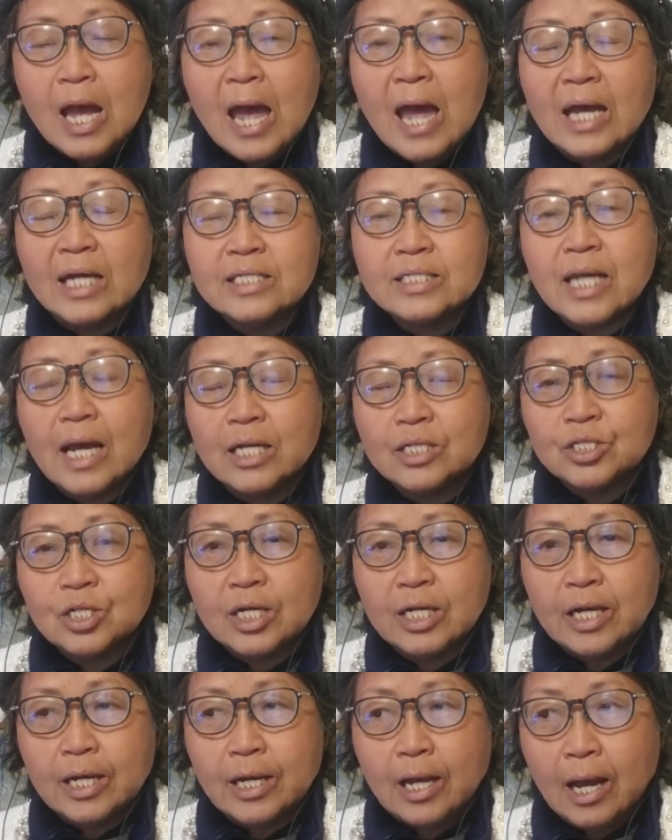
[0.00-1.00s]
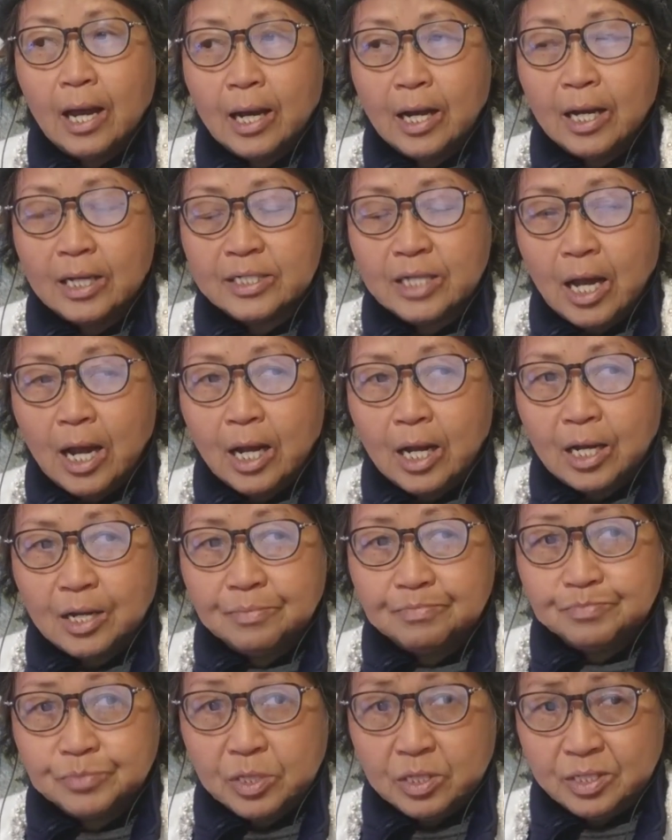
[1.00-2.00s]
and then
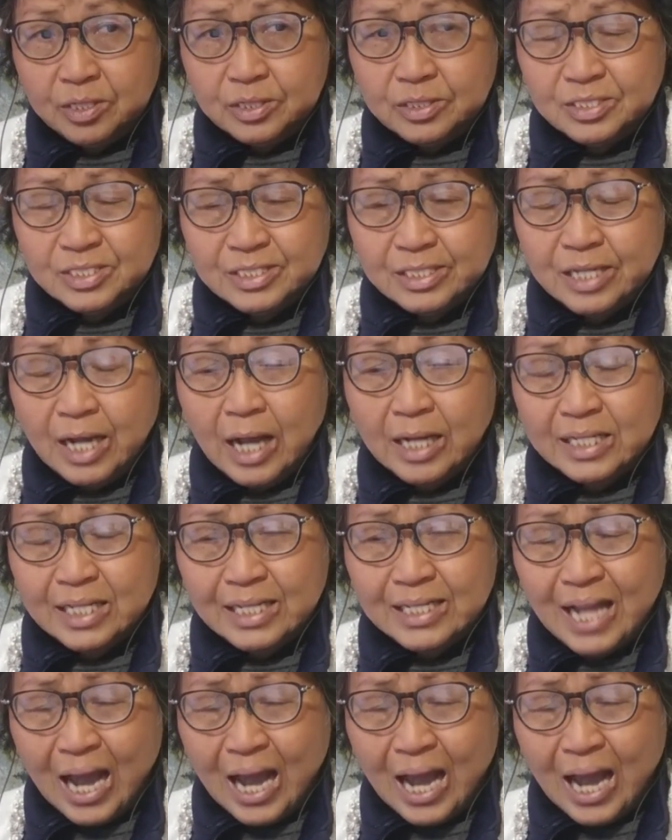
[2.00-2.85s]
the